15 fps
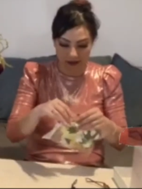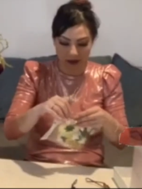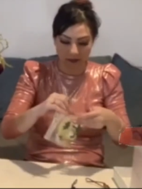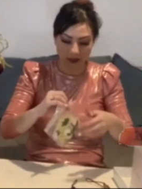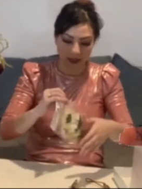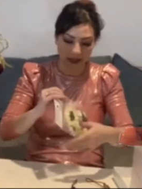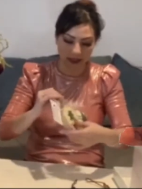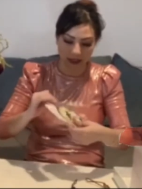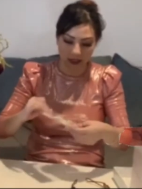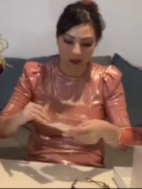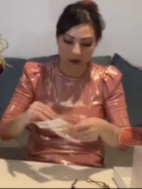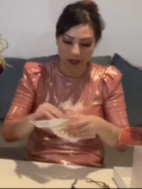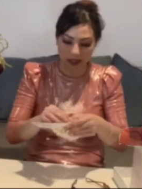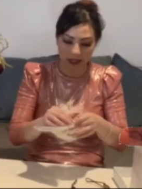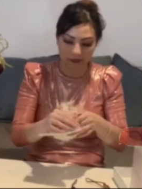gonna make a
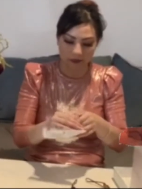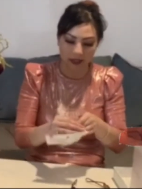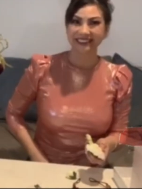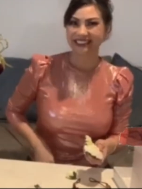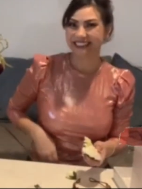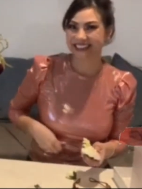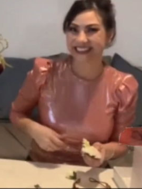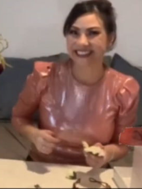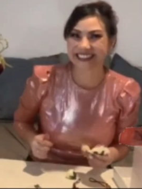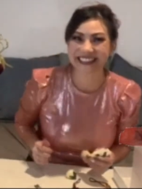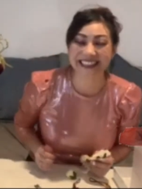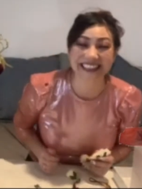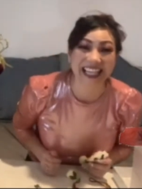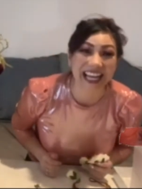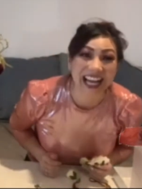yellow headband.
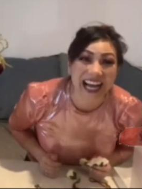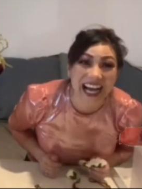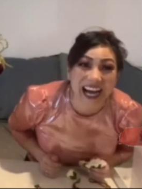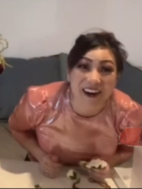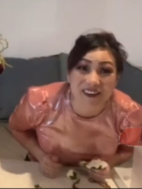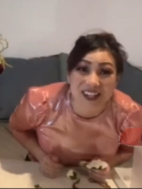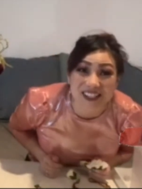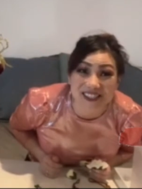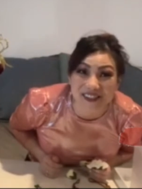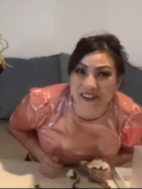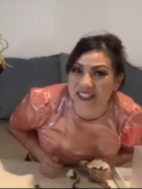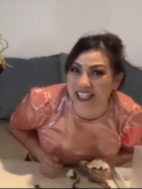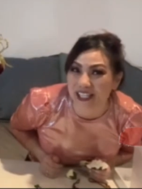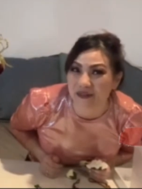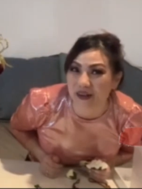How y'all
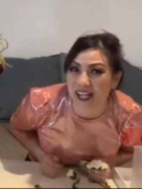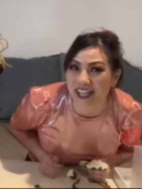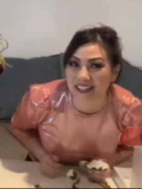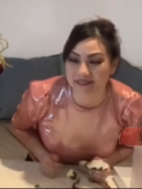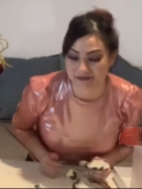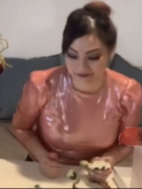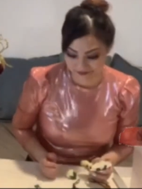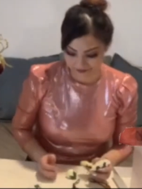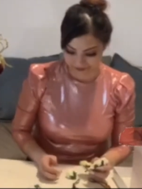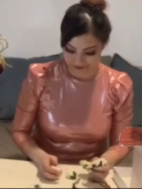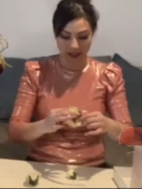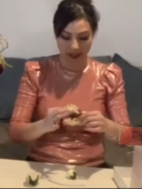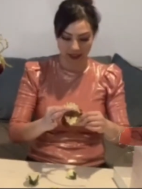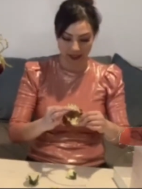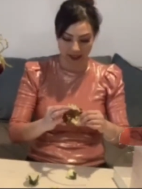doing anyway?
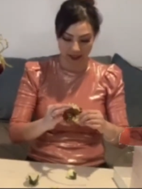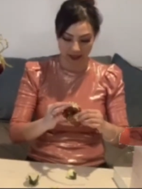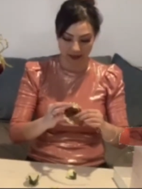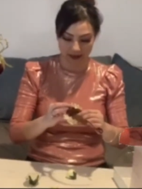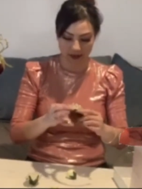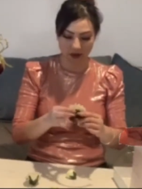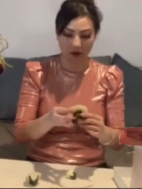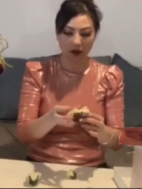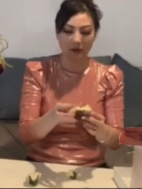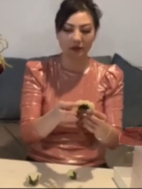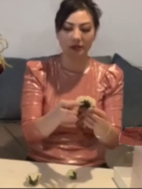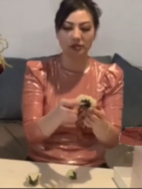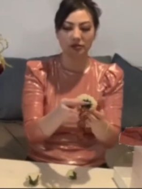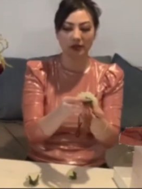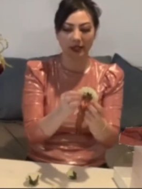Yada yada. So I'm
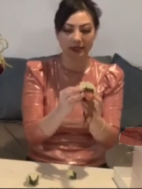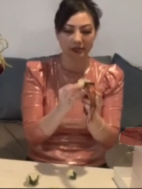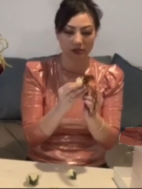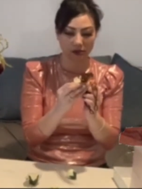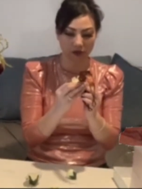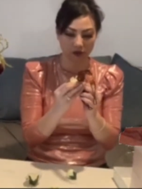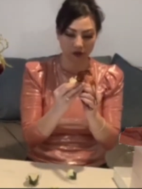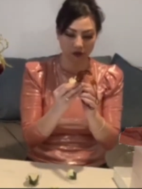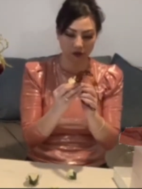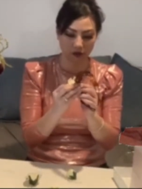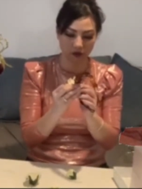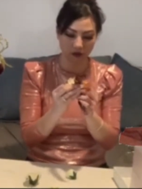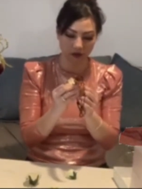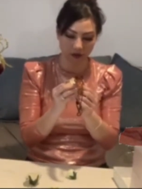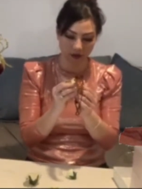gonna try to
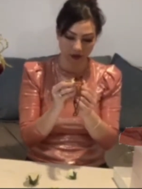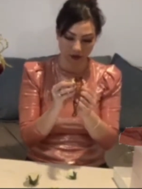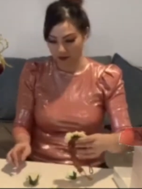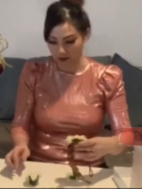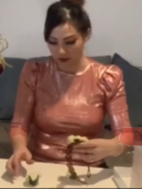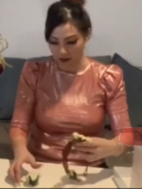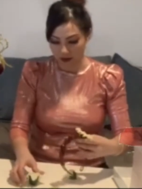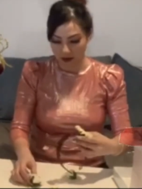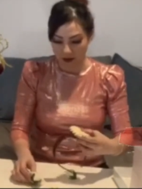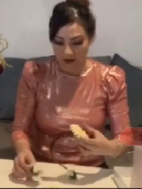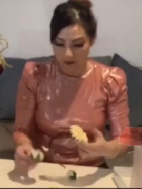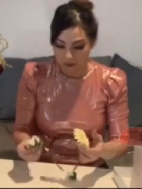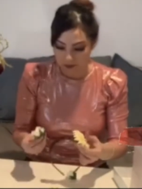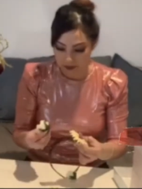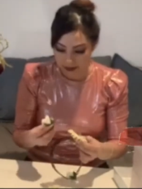
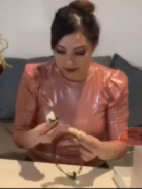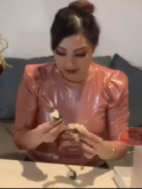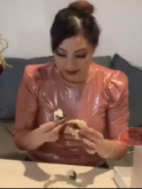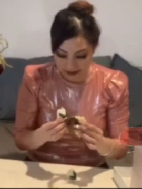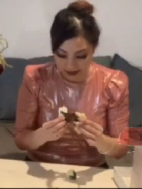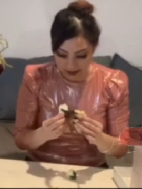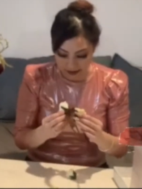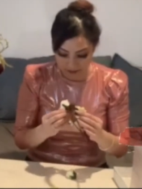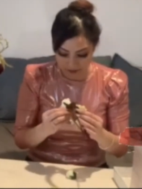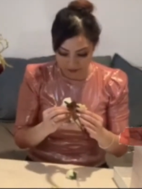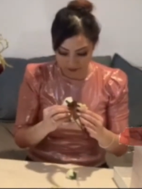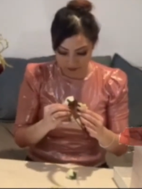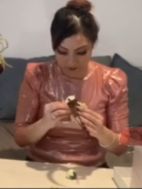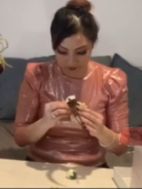place then.